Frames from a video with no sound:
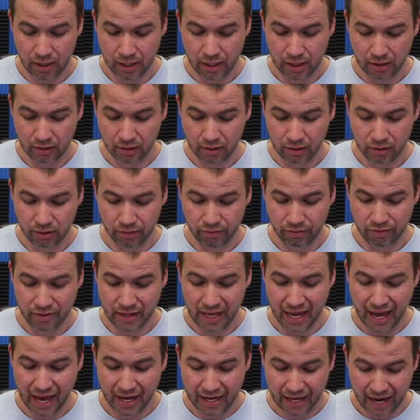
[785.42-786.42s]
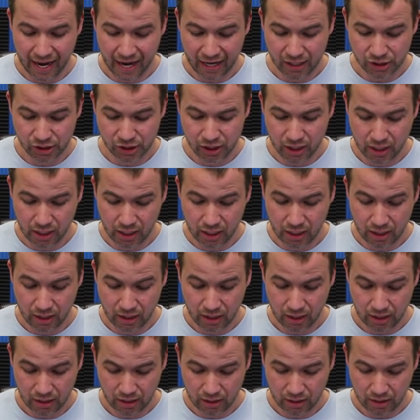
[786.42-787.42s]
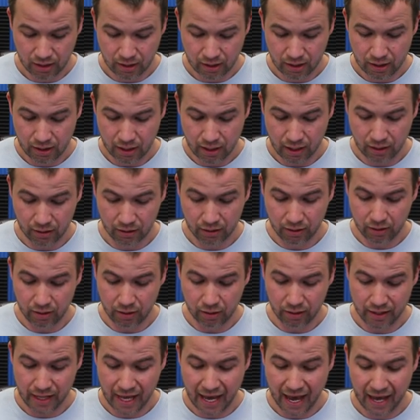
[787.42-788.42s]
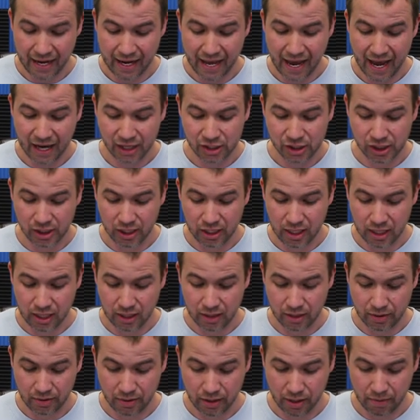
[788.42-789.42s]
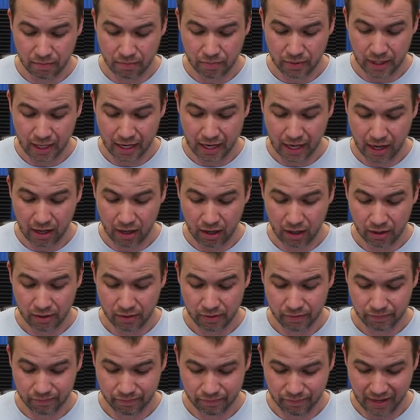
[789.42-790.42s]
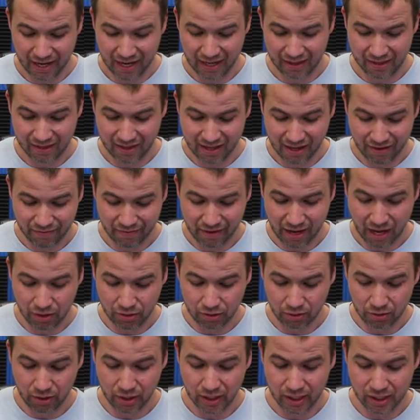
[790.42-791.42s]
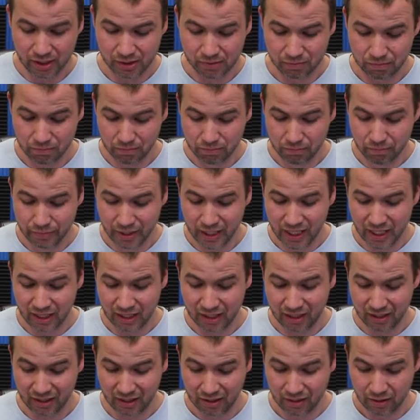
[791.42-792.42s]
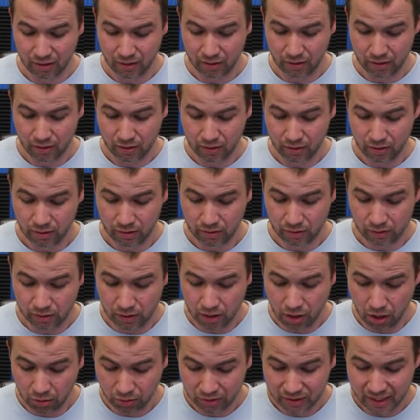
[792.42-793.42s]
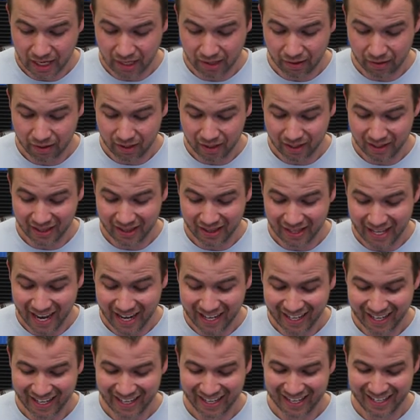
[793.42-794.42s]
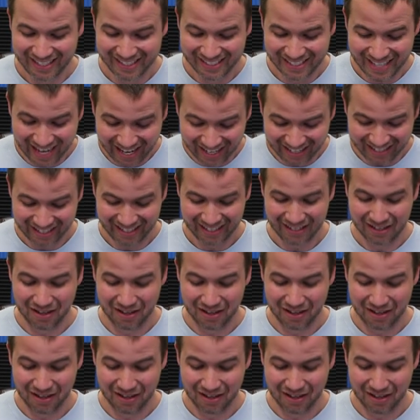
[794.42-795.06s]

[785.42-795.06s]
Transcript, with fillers: and a little of that action, and a little of that action up there. Man, that Valkyrie is mean. No, take, take, take.